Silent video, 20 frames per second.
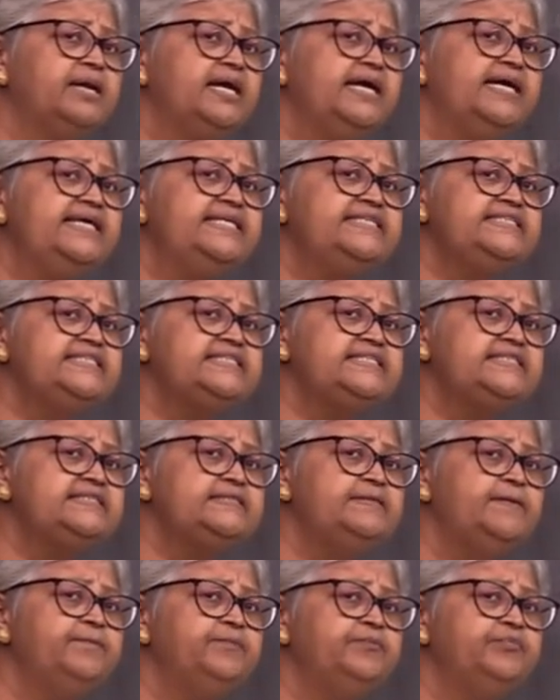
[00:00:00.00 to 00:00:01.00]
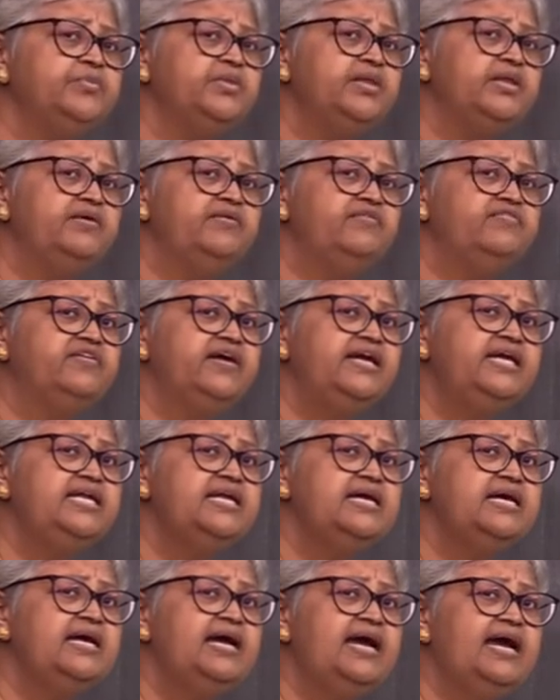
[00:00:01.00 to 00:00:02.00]
price,
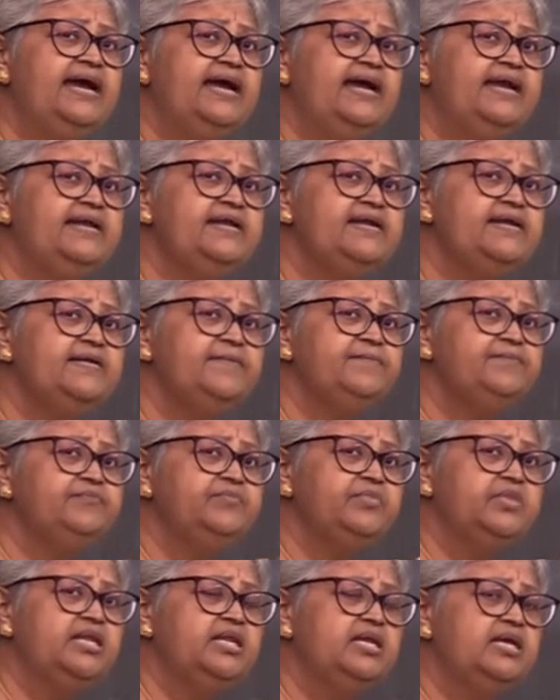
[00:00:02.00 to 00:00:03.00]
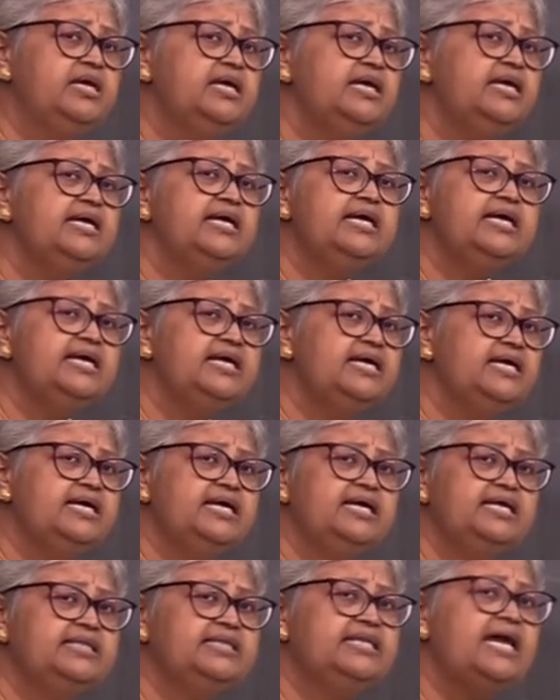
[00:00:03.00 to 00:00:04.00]
fine, and
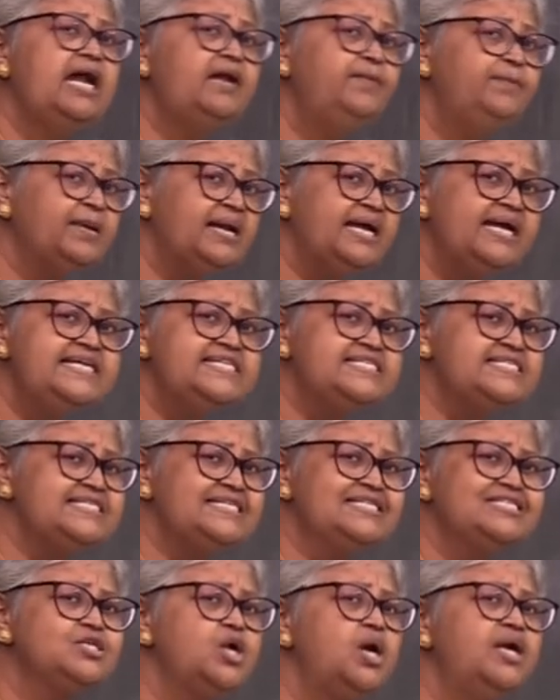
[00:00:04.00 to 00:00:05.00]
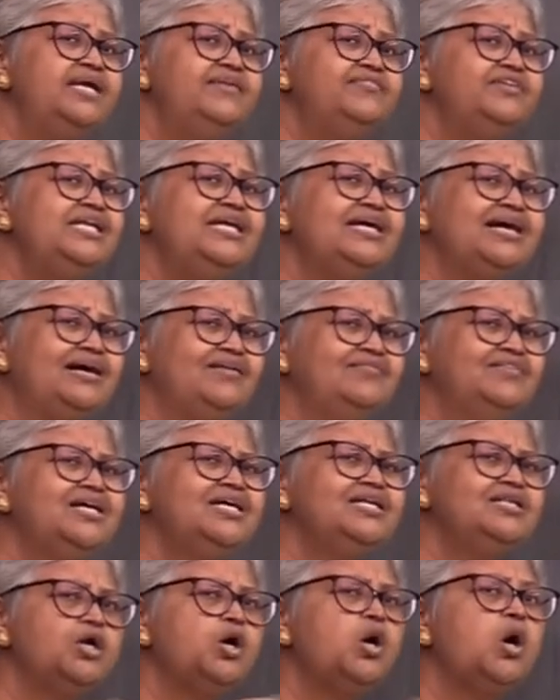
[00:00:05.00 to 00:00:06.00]
that price does not even
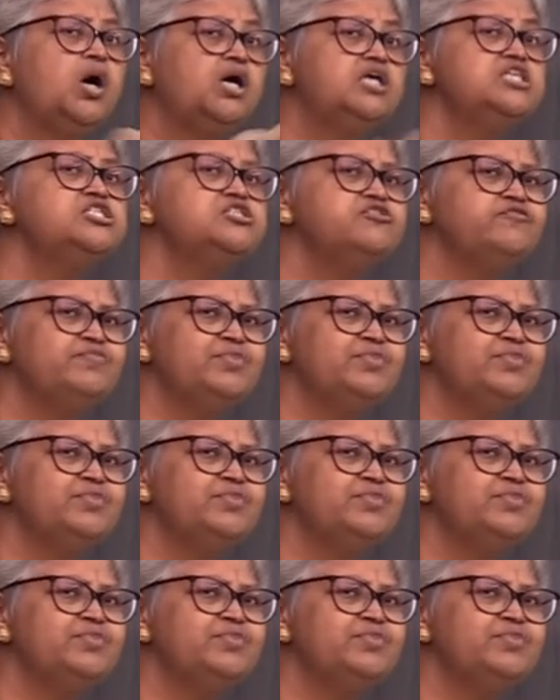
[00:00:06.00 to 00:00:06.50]
cover the cost